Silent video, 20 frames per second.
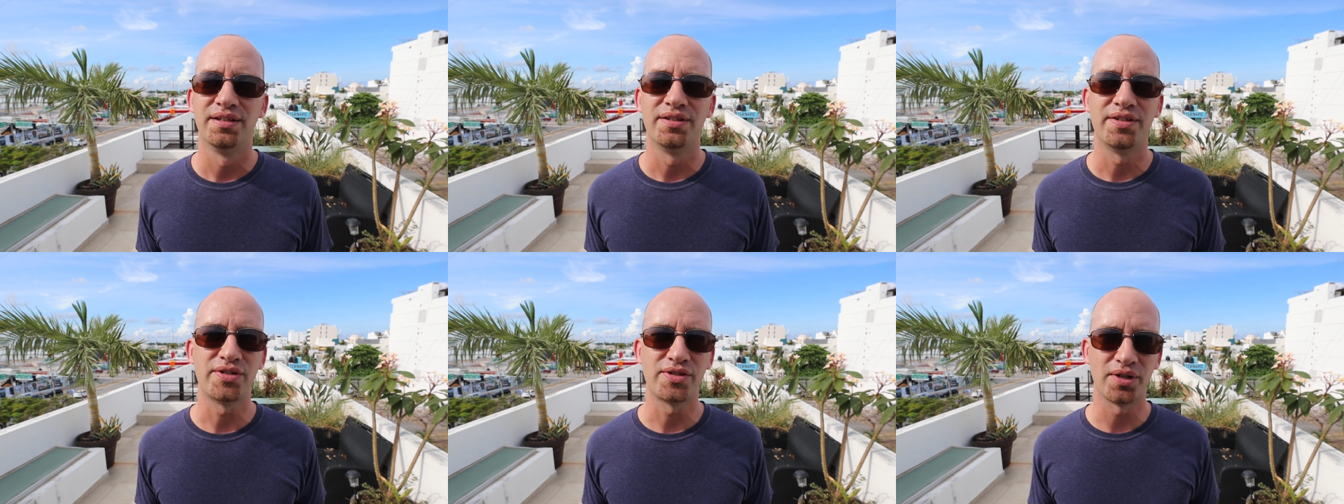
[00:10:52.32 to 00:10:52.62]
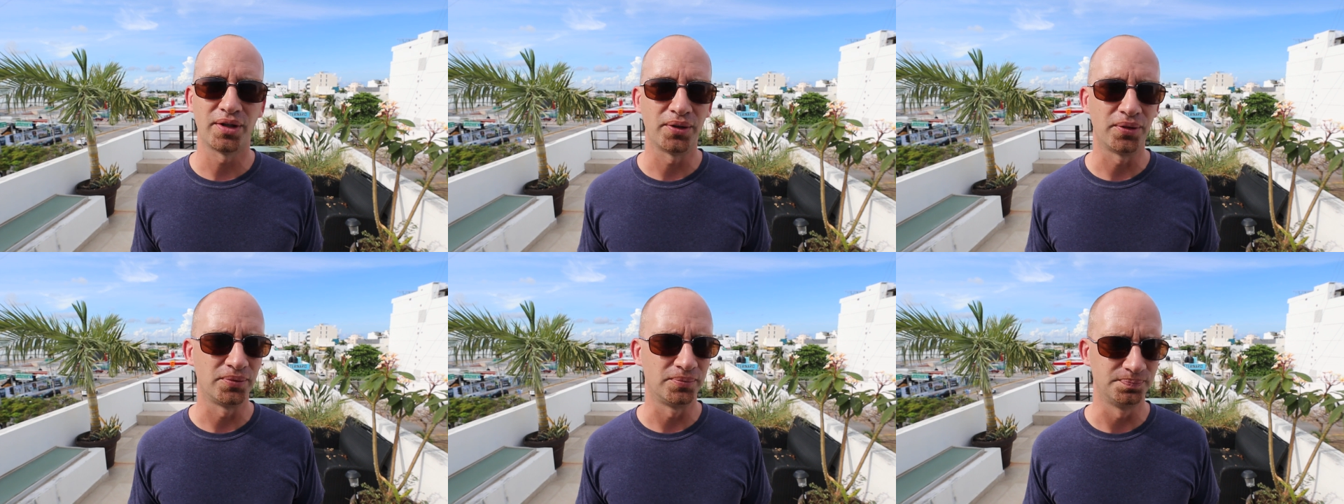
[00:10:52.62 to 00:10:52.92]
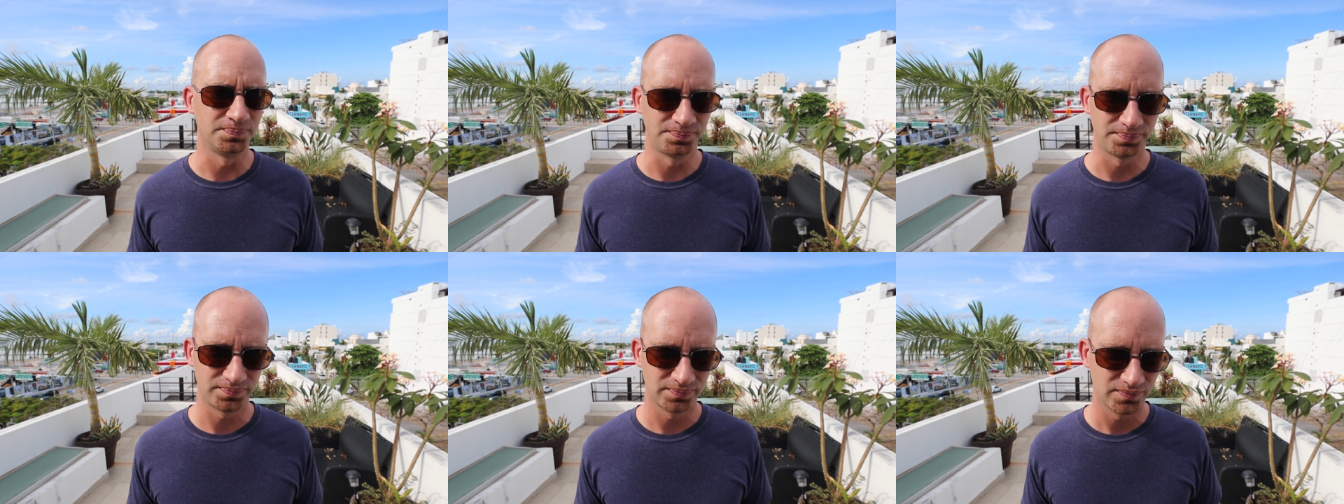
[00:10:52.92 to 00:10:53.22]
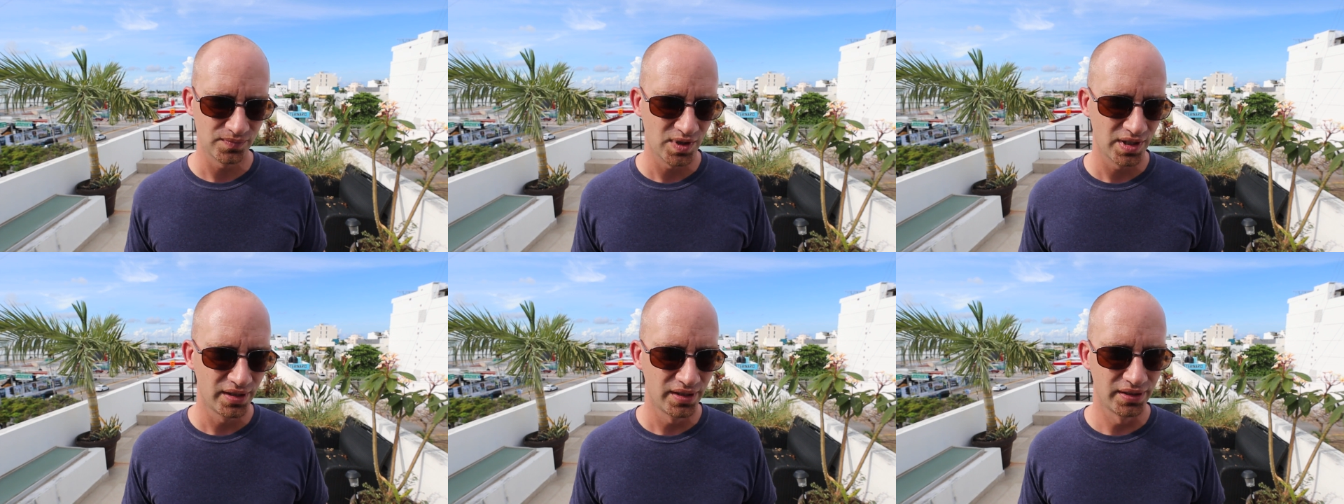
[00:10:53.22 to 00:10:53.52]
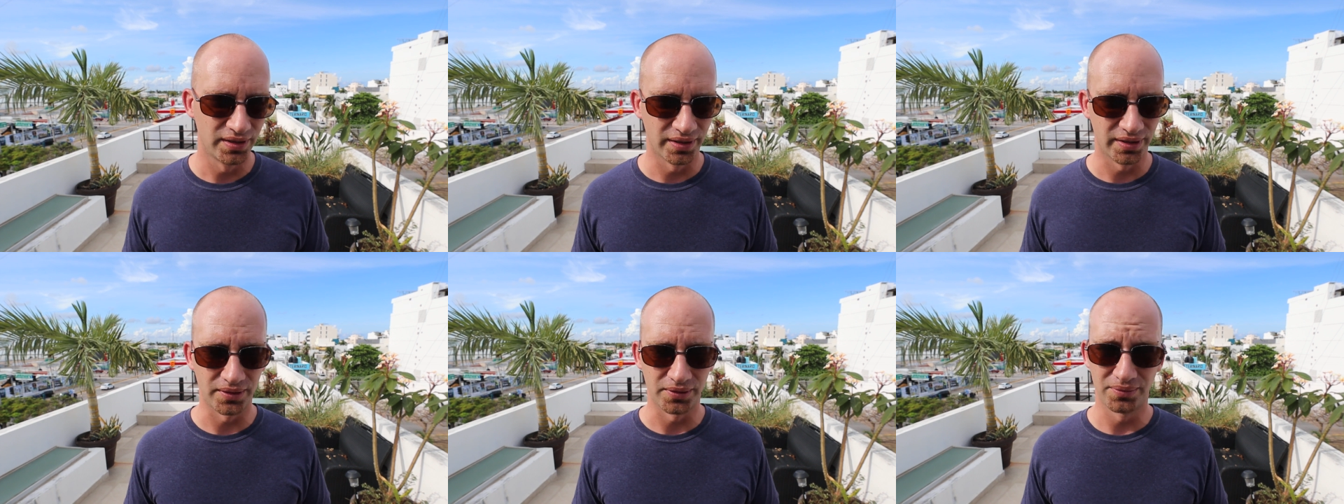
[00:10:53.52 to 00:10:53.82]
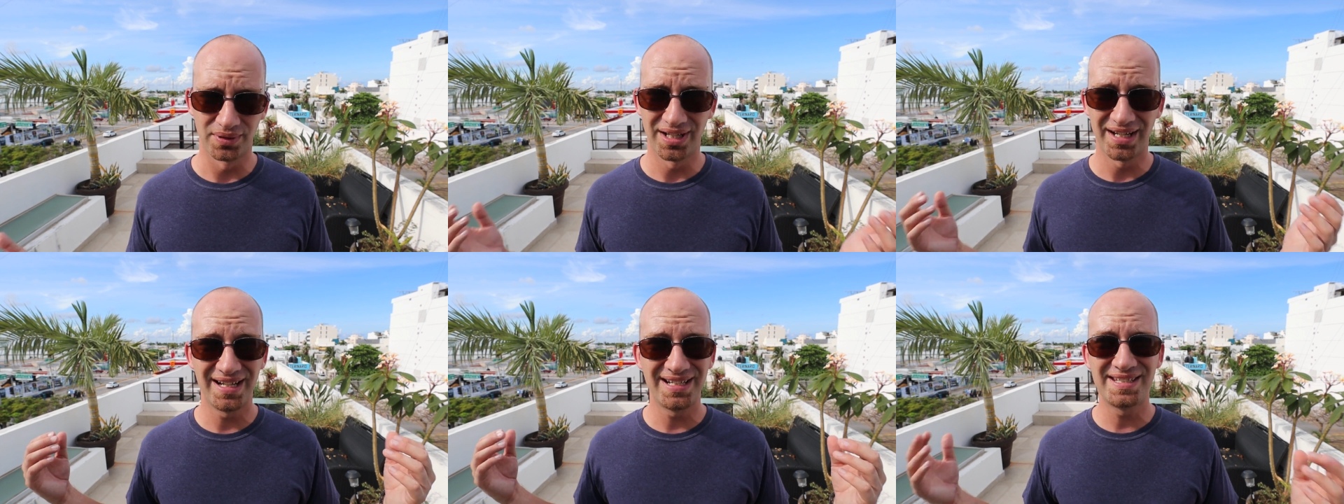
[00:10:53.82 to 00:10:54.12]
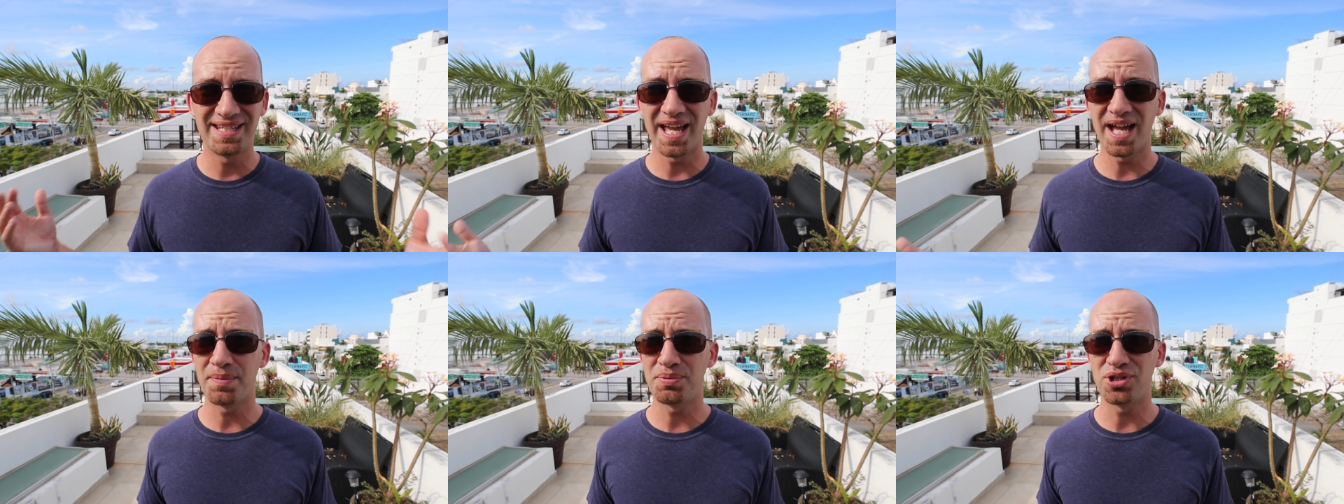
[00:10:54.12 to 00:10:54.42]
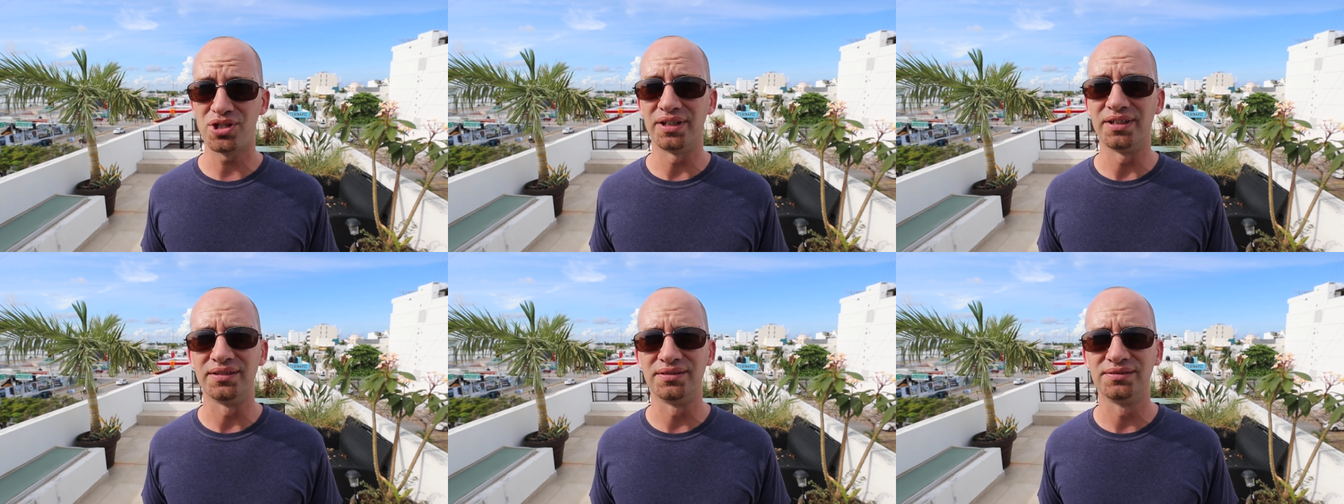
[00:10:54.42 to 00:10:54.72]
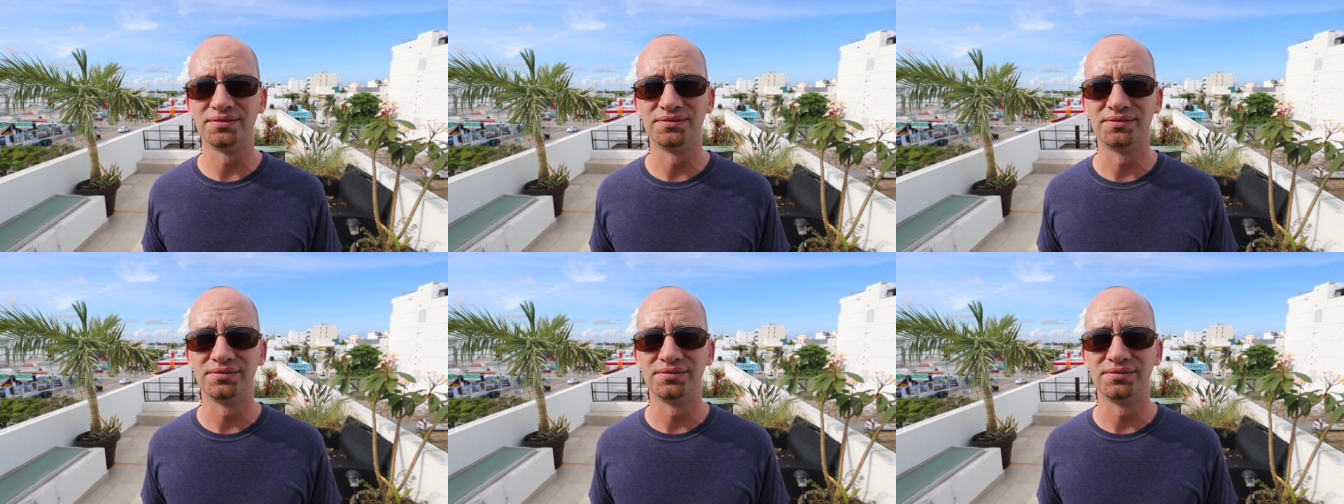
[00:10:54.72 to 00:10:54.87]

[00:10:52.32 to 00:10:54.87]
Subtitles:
So, you know, adaption.